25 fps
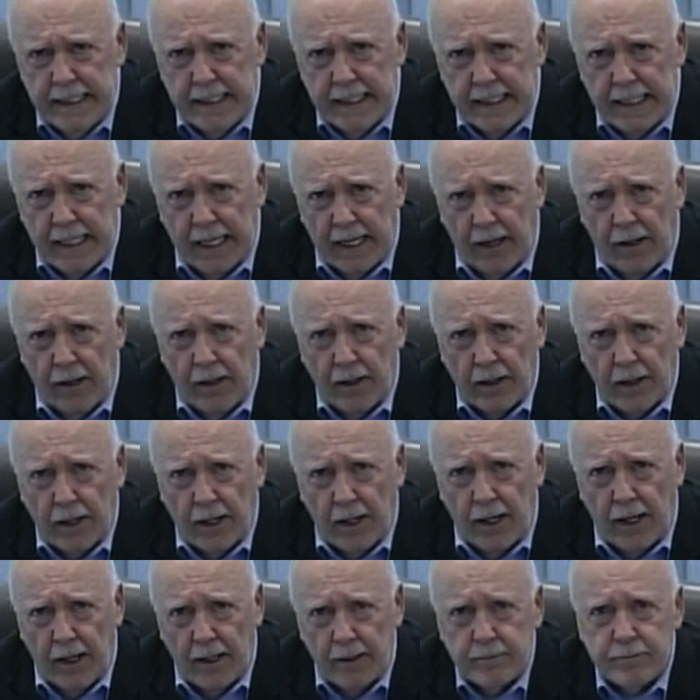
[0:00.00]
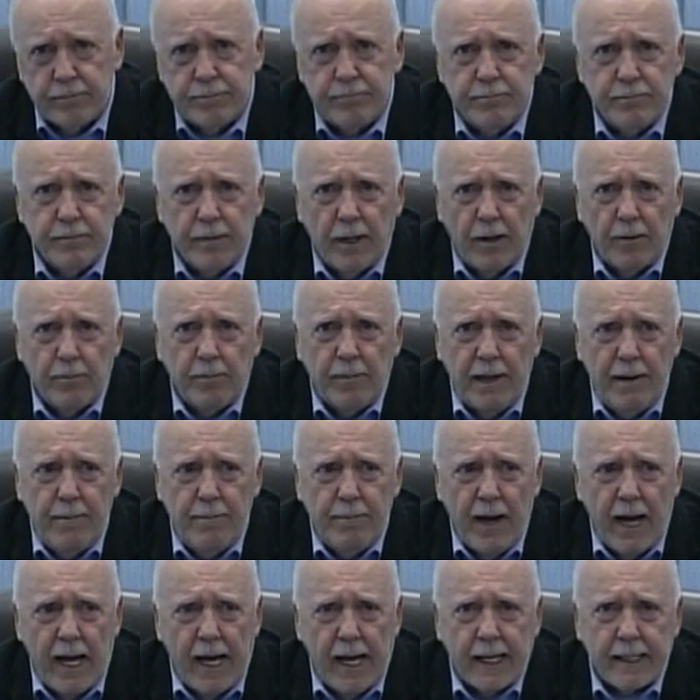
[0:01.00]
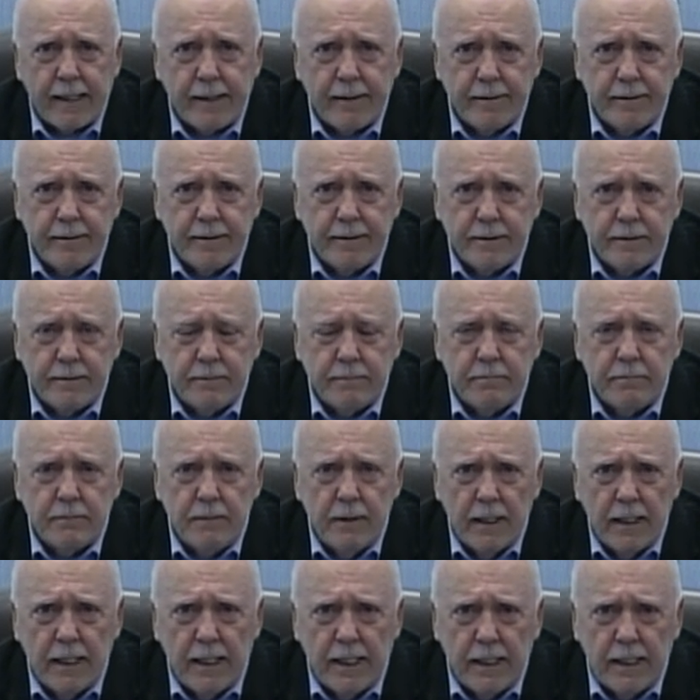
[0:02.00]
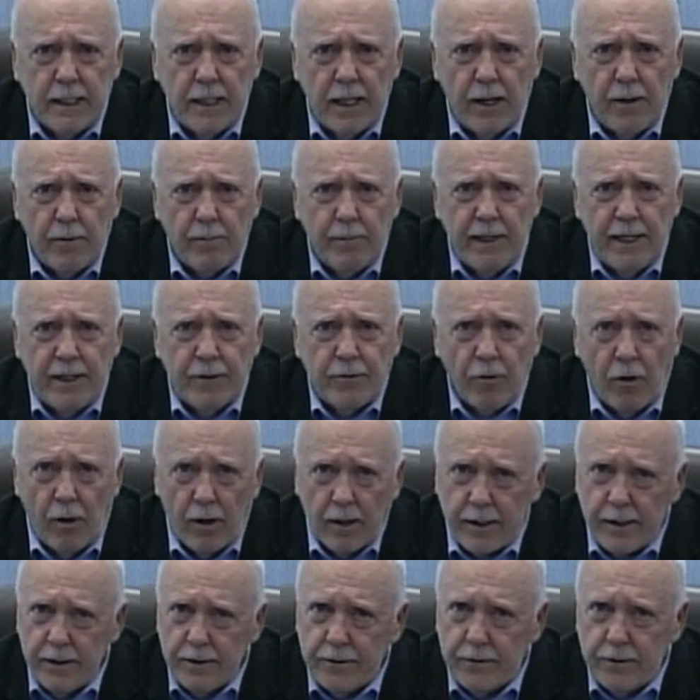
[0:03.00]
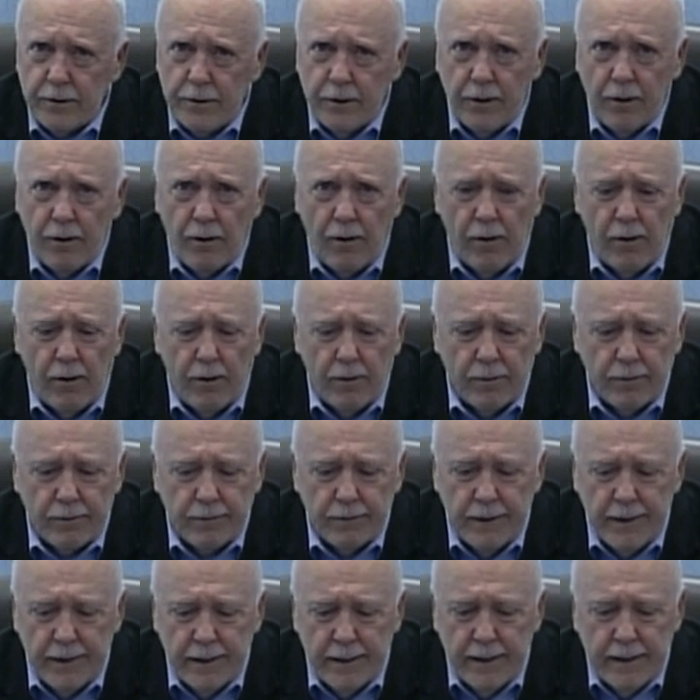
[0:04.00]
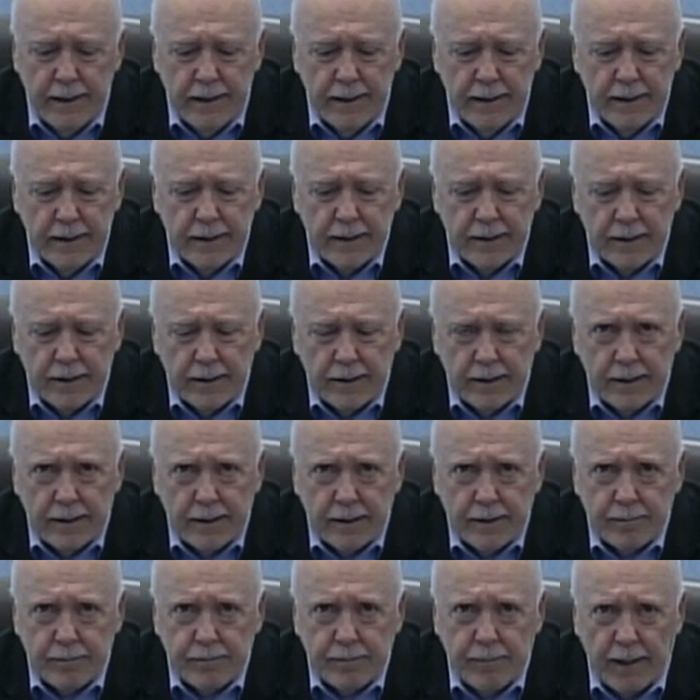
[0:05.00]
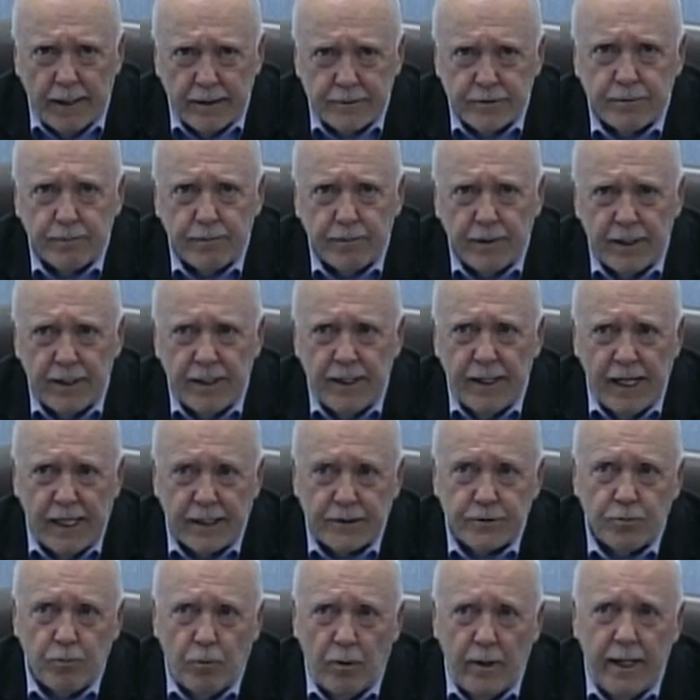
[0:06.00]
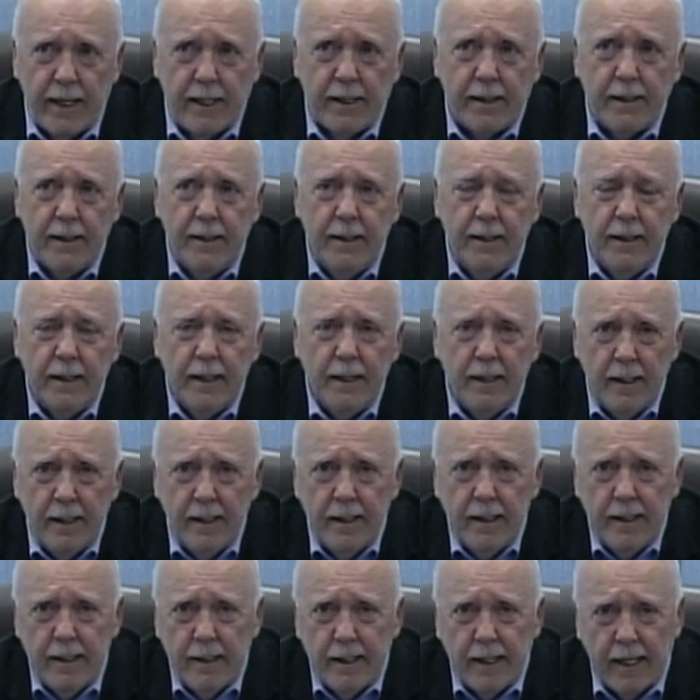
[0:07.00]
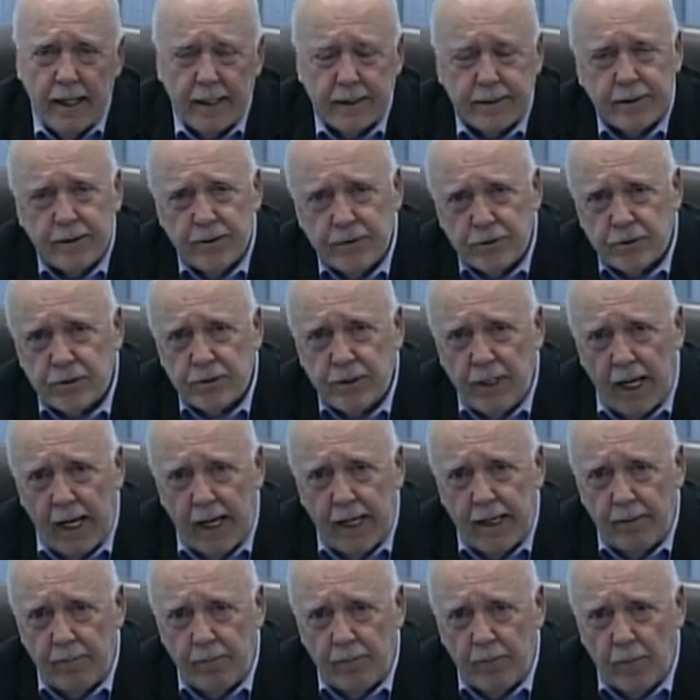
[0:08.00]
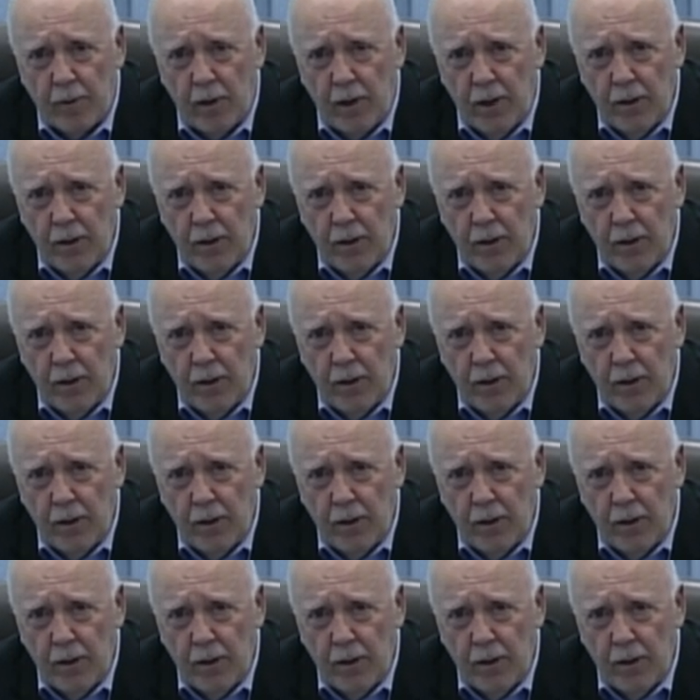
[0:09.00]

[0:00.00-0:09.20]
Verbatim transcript: I'll uh, I'll be back and and I'll be talking to you all uh, possibly next week at this time.